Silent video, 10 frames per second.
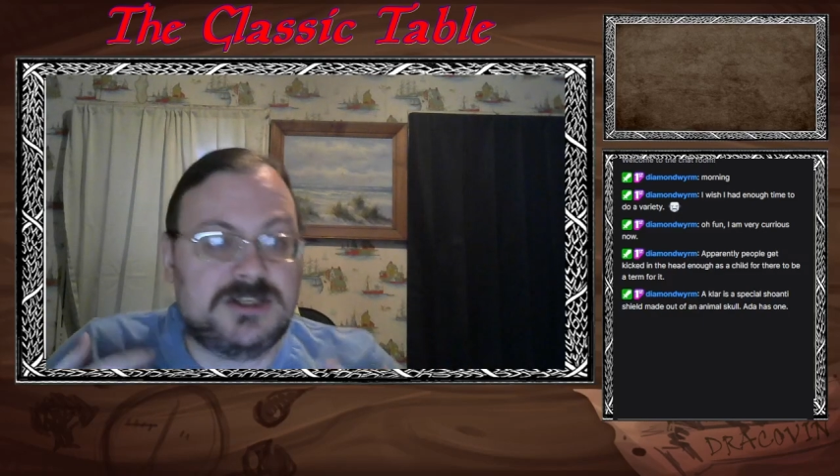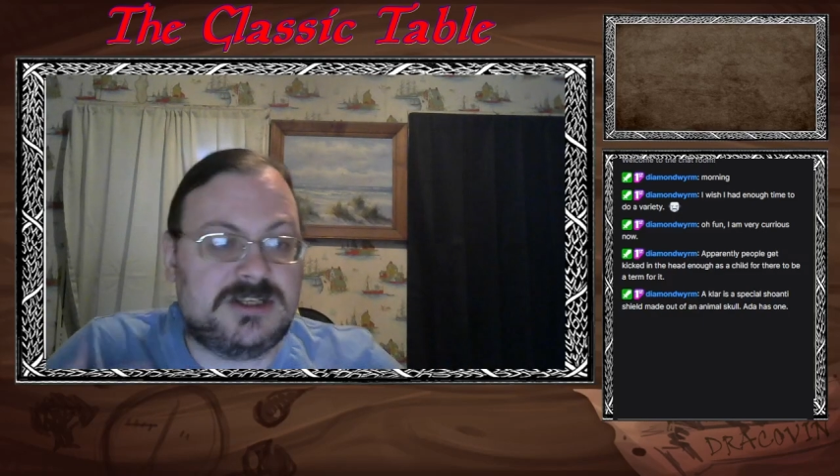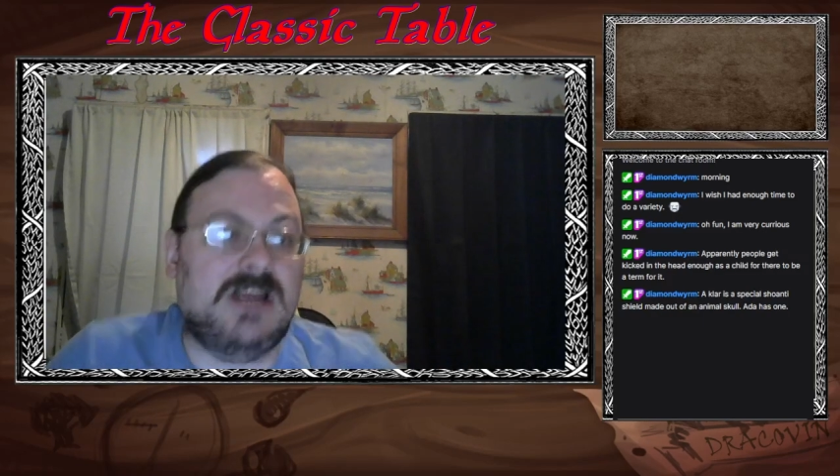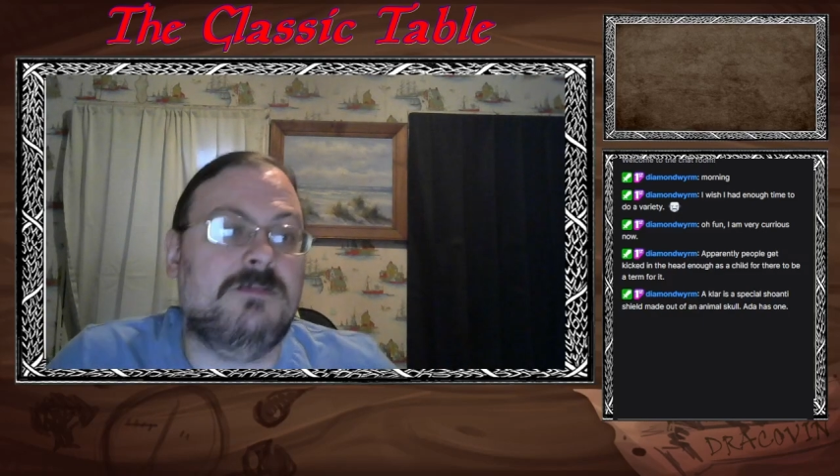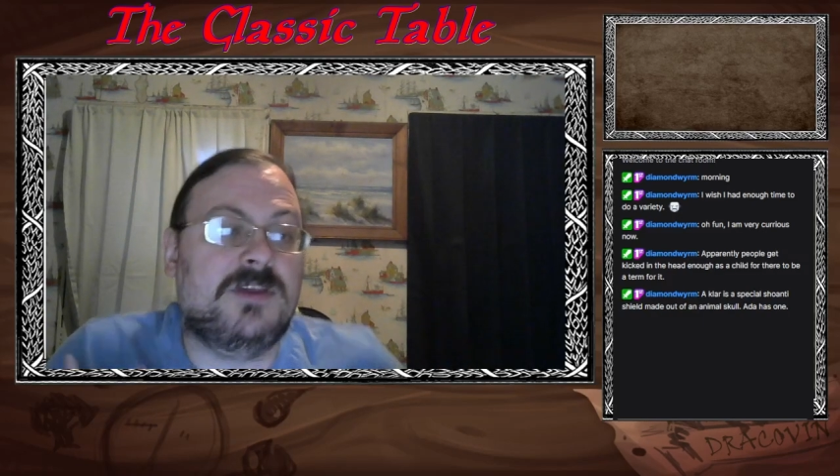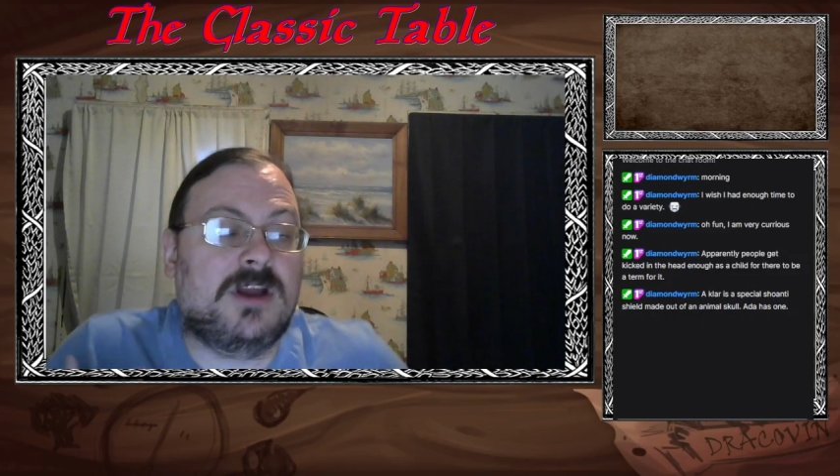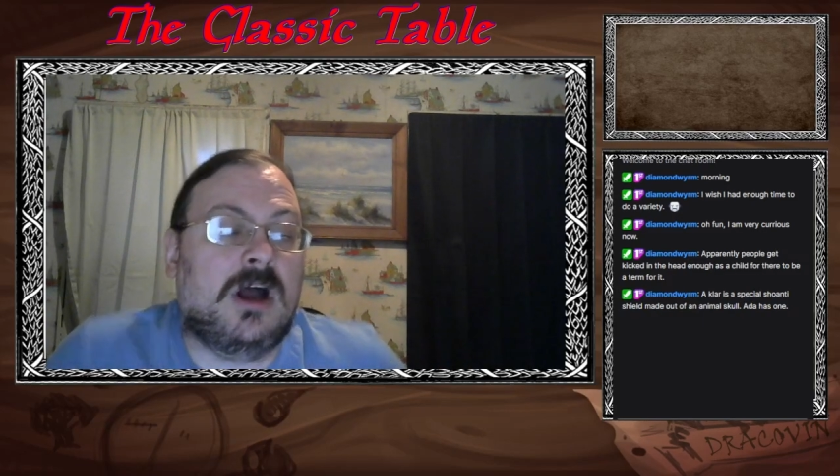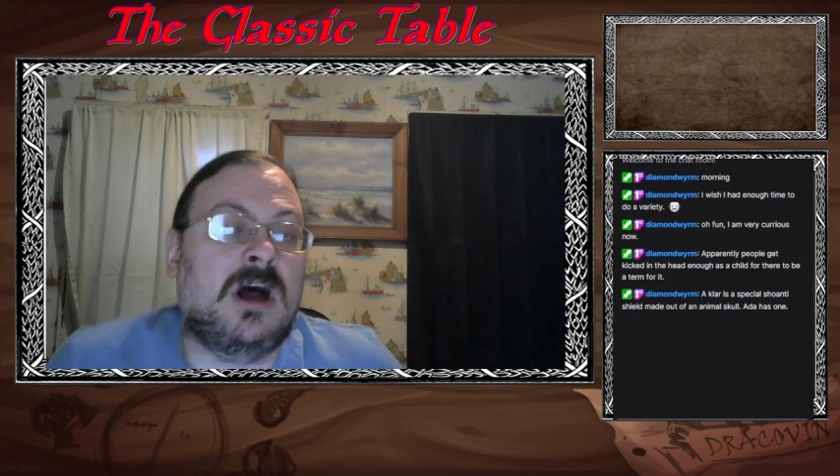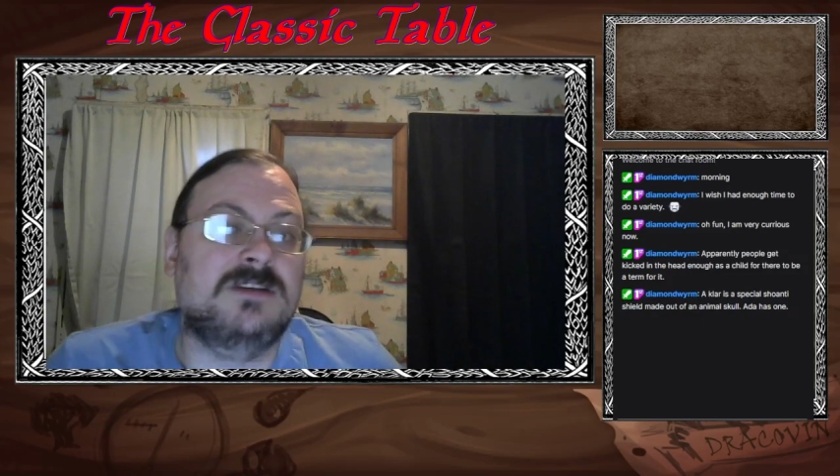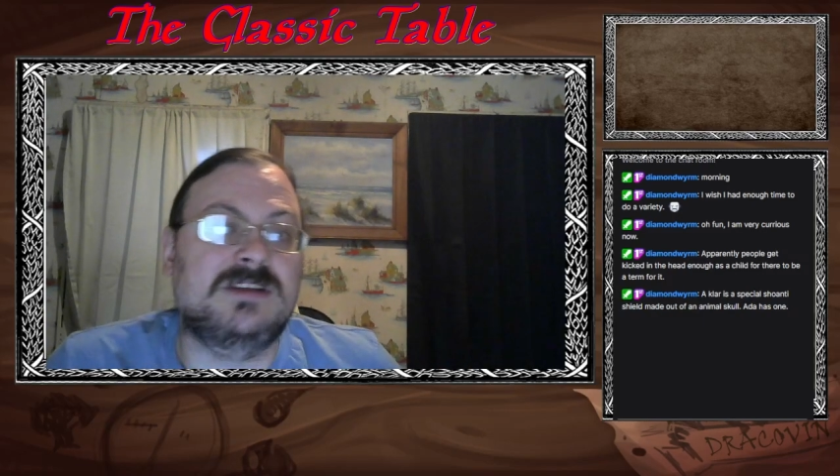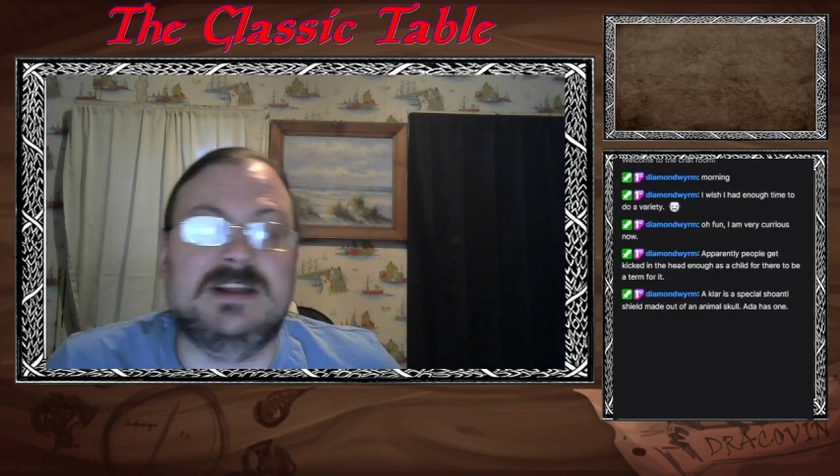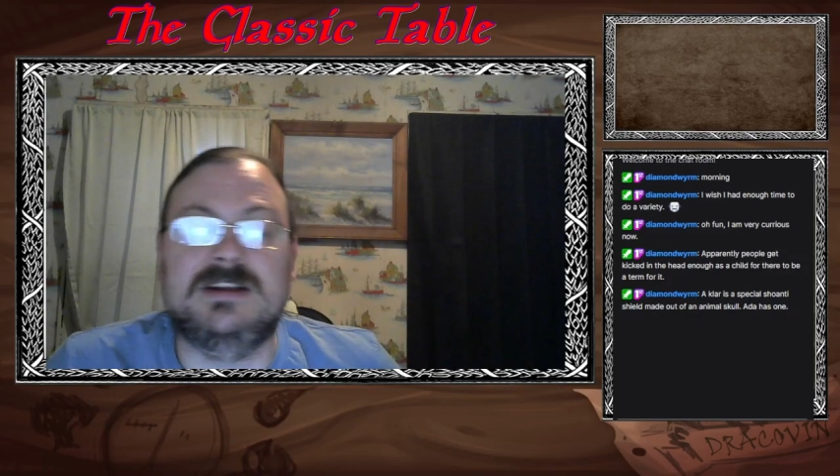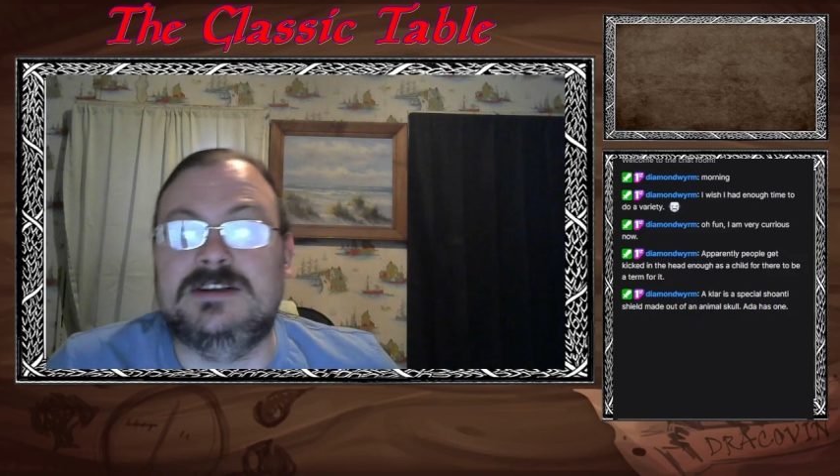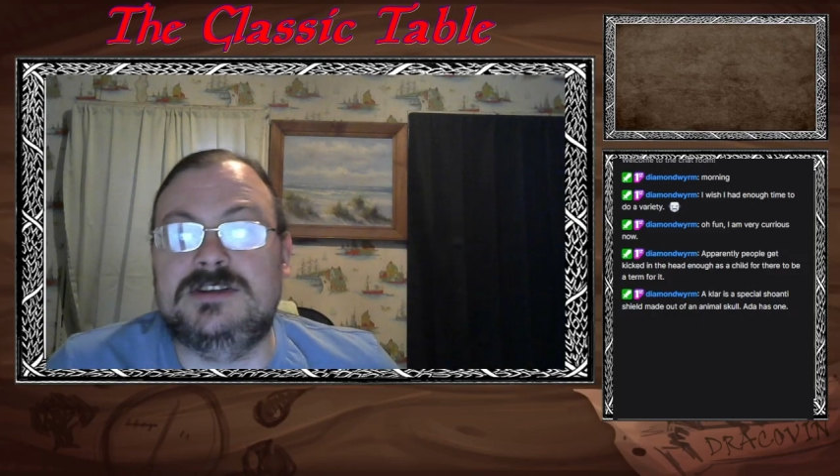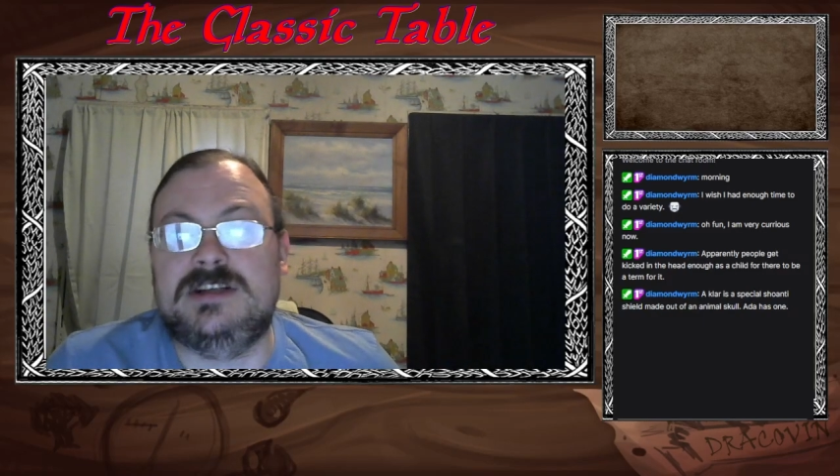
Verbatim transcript: shaped the continent,